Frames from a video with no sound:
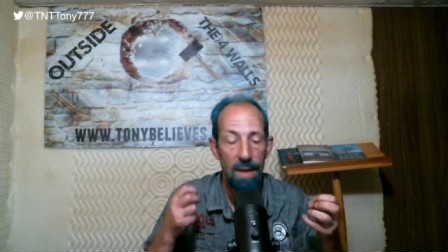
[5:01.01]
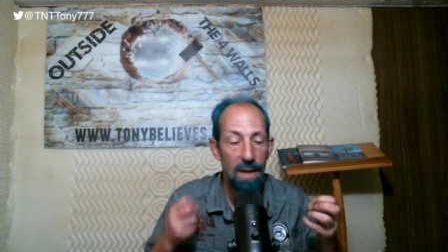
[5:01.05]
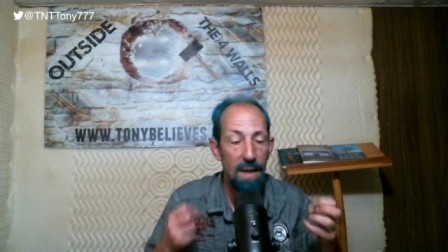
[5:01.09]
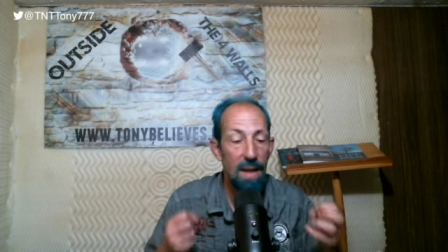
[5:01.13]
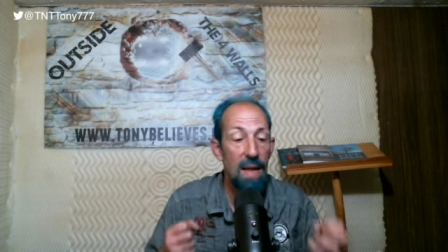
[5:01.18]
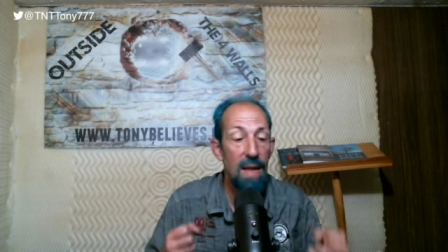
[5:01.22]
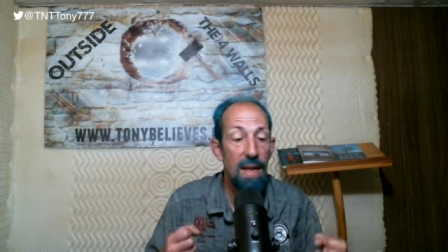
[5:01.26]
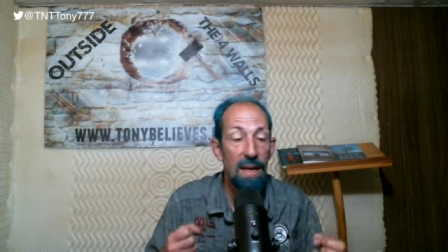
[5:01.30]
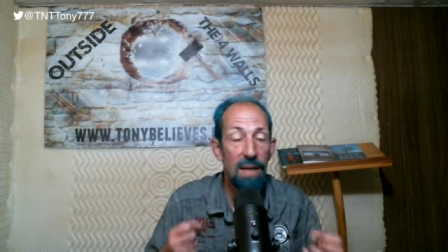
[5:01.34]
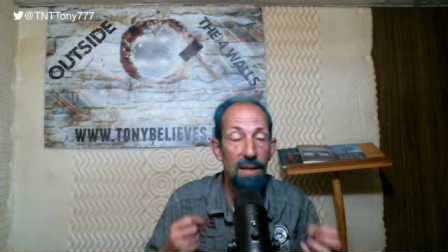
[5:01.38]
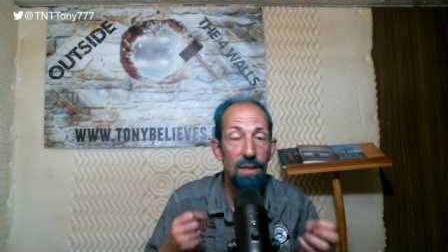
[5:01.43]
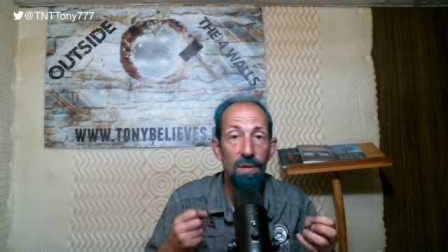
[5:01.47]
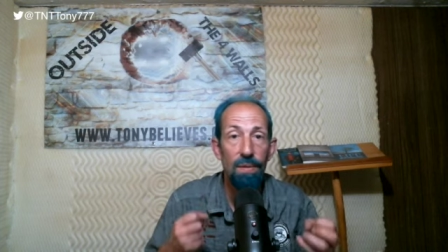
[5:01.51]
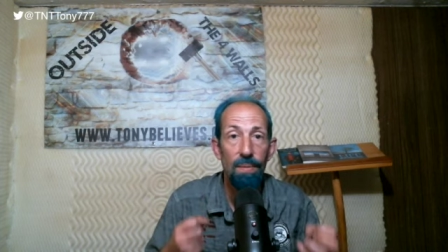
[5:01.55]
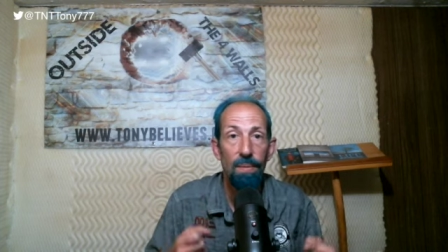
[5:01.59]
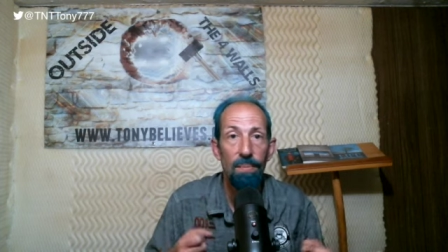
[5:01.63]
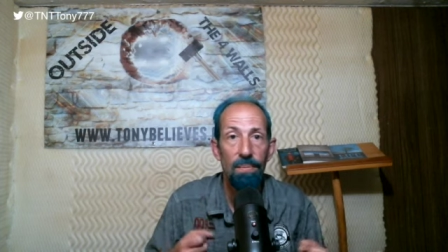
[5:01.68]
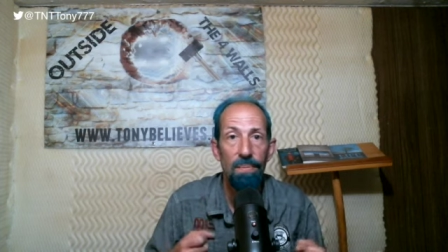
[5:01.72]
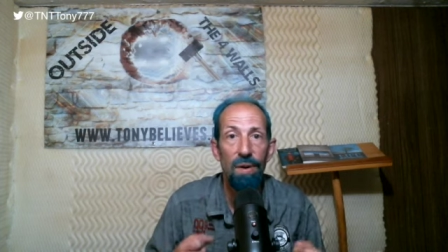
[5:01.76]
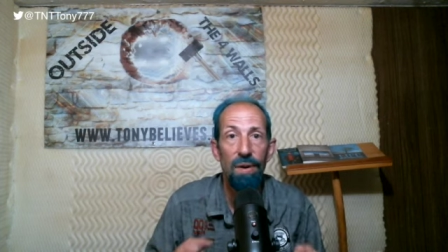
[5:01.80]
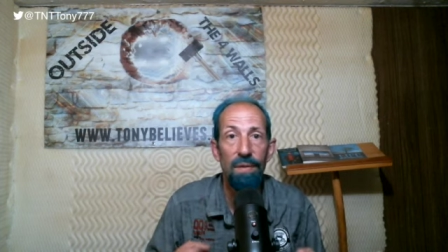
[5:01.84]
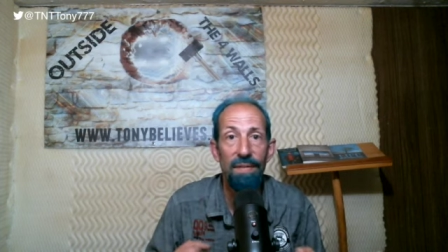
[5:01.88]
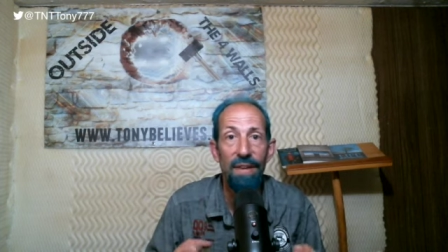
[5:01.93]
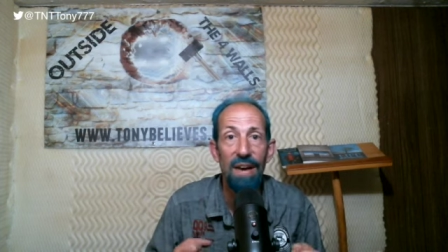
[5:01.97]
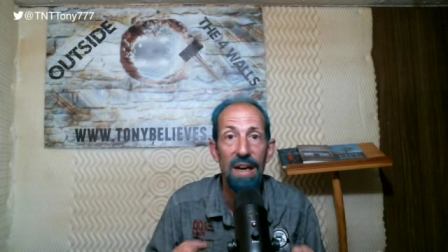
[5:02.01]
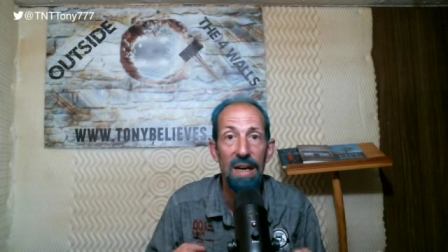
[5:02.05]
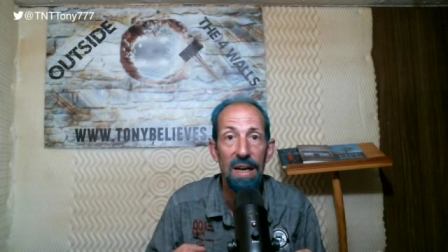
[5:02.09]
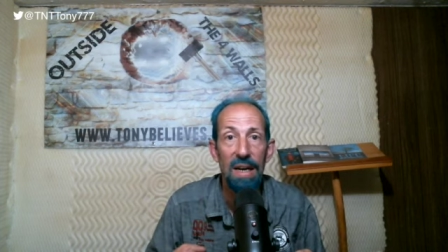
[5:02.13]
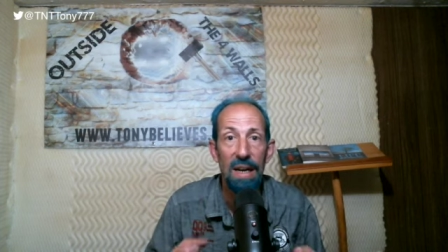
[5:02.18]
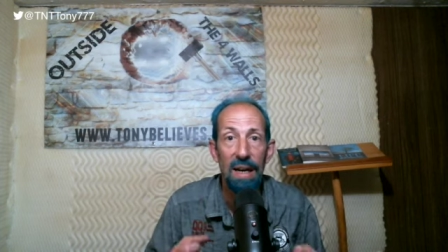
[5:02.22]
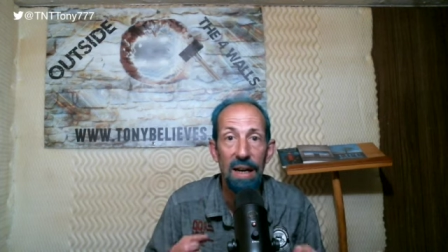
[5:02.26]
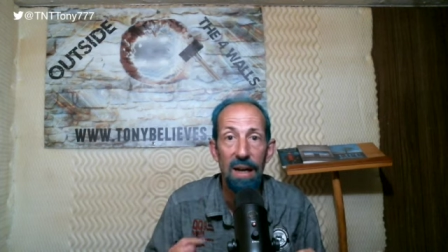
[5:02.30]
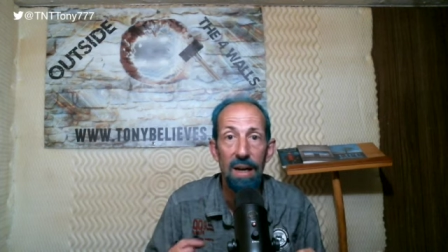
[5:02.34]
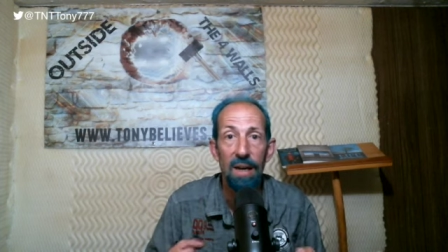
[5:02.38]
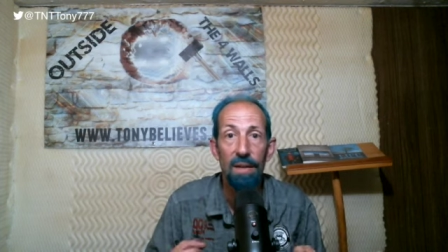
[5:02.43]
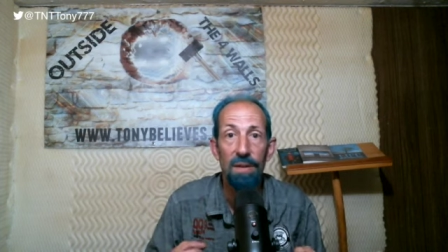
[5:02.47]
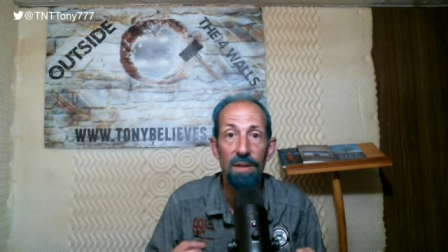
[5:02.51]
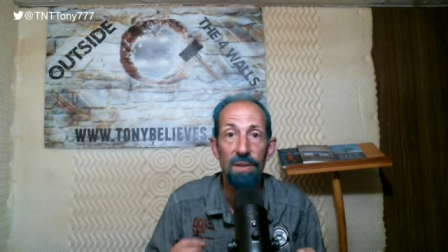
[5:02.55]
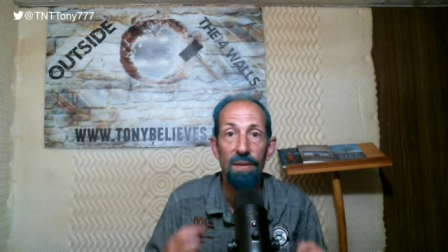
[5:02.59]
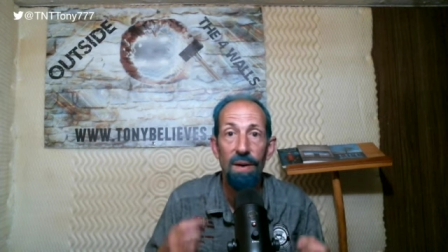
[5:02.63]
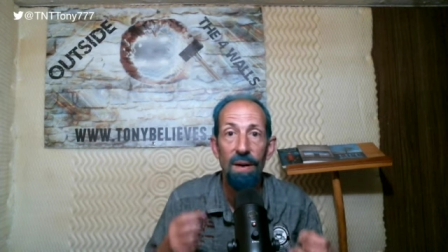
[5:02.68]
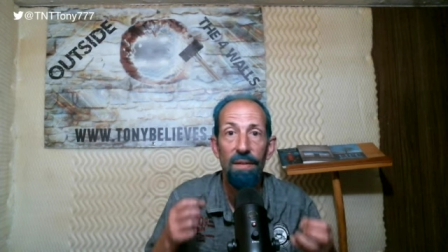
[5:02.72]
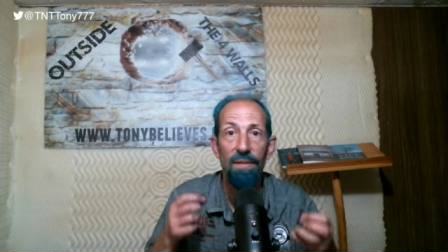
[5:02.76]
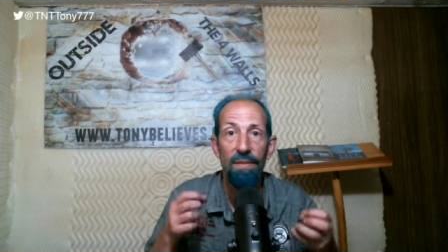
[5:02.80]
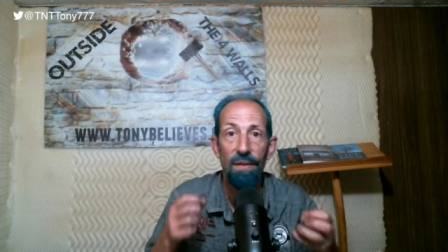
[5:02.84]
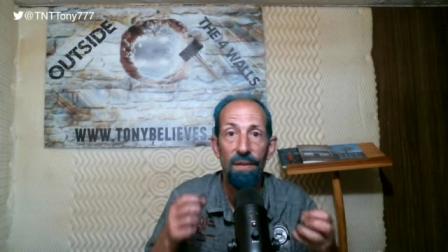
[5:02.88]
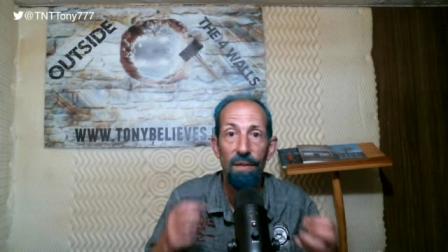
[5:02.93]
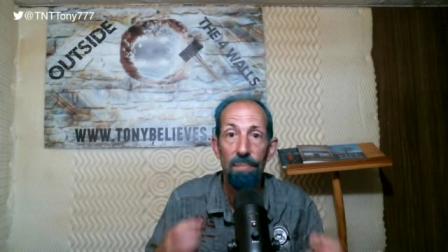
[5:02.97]
is preventing us
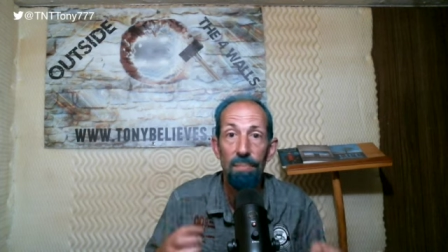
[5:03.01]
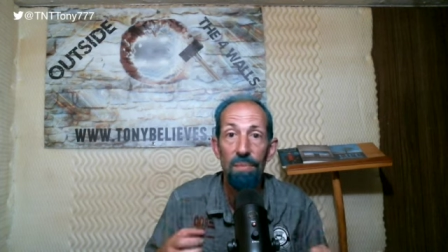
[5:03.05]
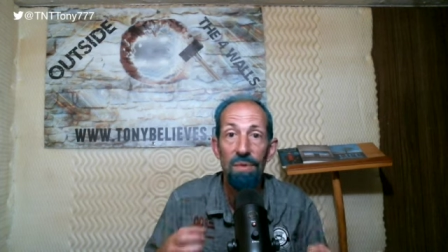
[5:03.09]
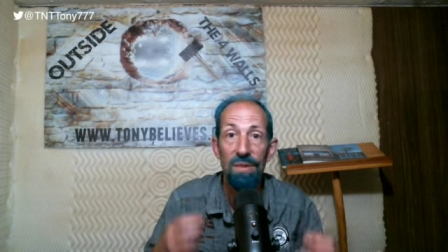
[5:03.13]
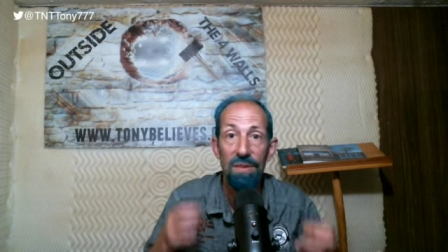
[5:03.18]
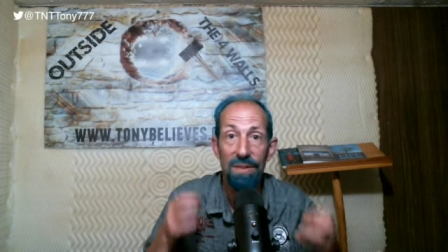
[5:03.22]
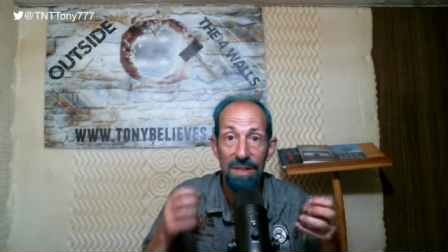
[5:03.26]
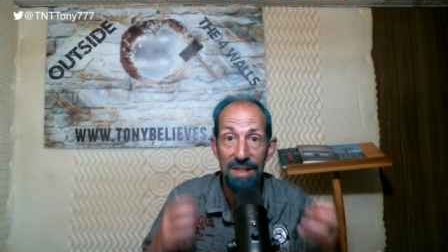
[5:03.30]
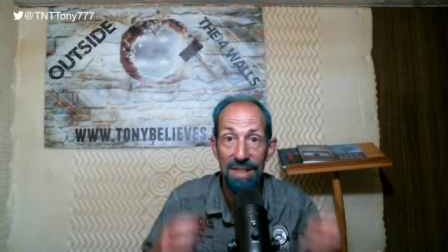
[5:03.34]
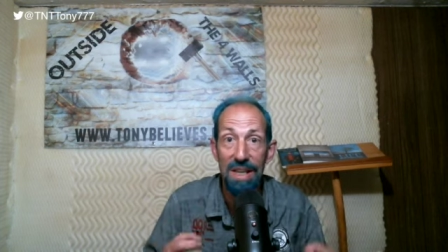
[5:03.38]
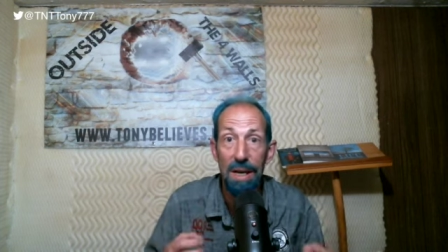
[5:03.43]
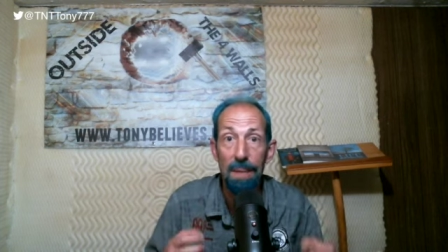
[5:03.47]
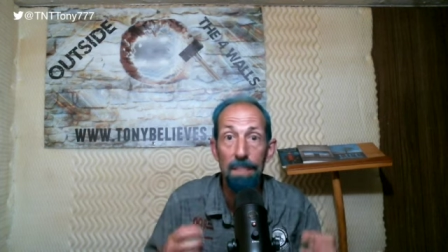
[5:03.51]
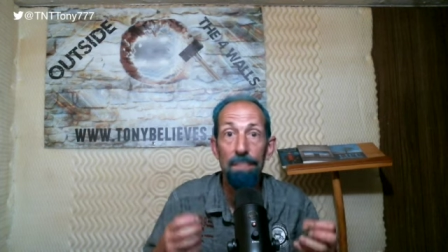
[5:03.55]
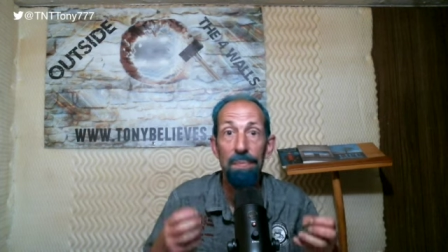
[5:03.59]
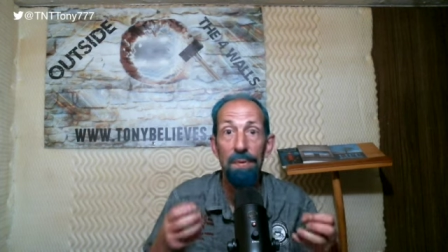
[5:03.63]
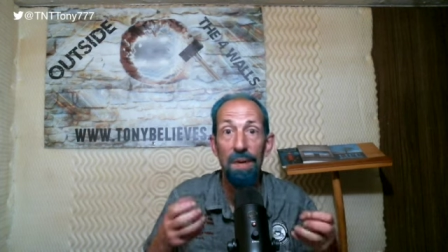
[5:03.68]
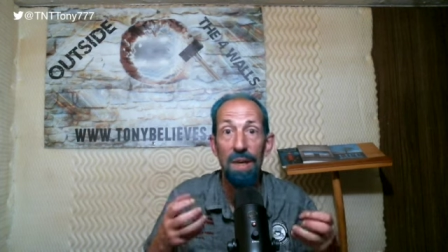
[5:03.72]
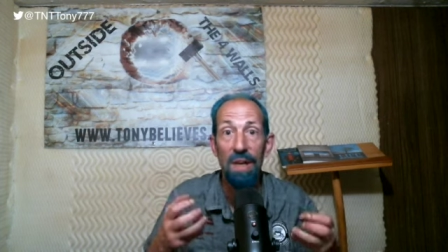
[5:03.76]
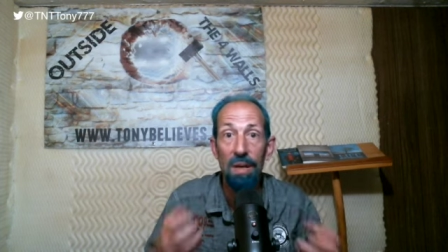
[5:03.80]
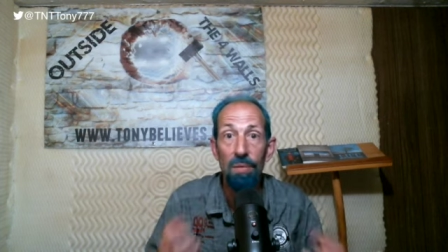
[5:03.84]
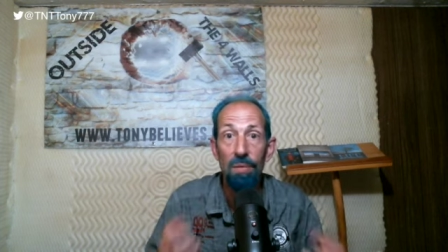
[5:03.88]
from simply